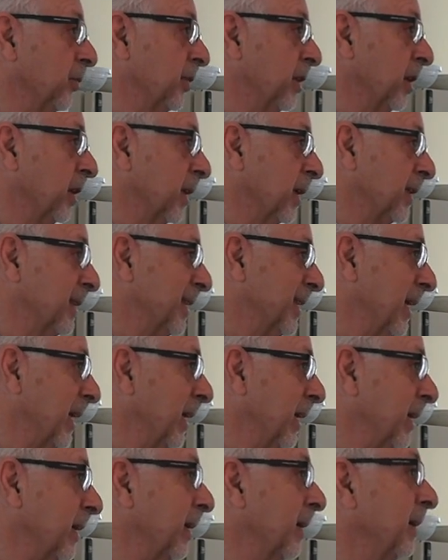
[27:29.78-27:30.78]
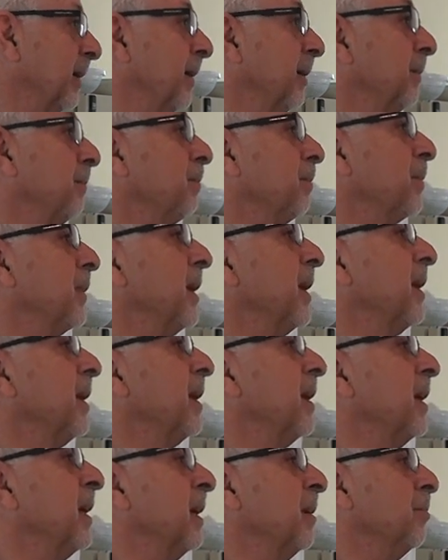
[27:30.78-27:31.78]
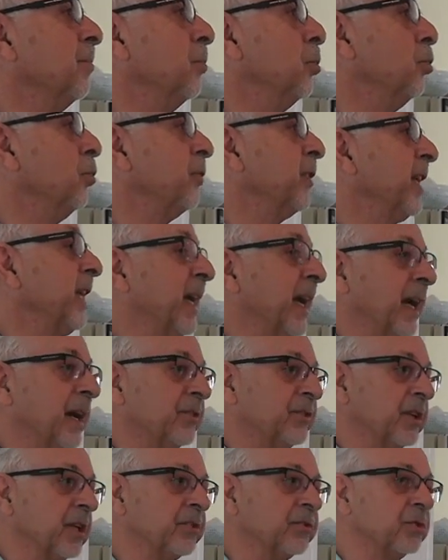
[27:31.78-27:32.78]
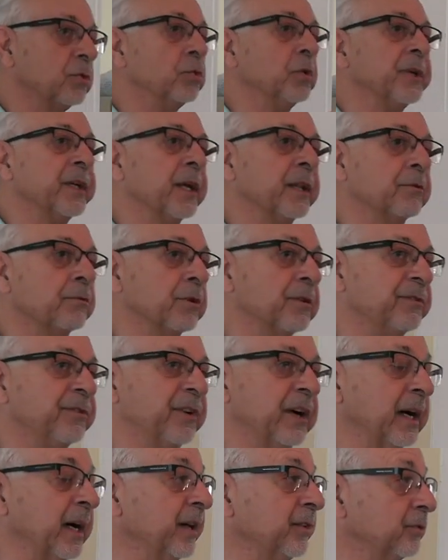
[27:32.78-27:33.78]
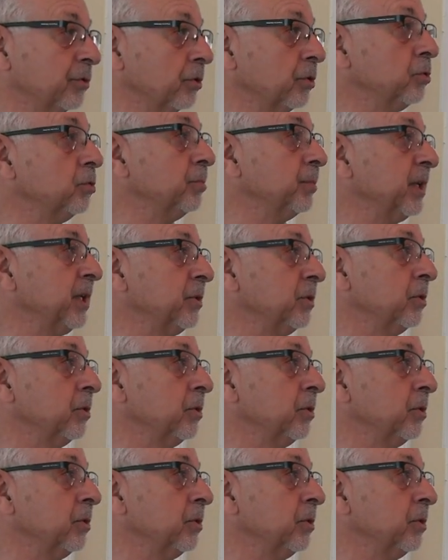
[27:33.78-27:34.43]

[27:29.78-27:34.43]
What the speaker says: was gonna take and move the assets to another advisor whom he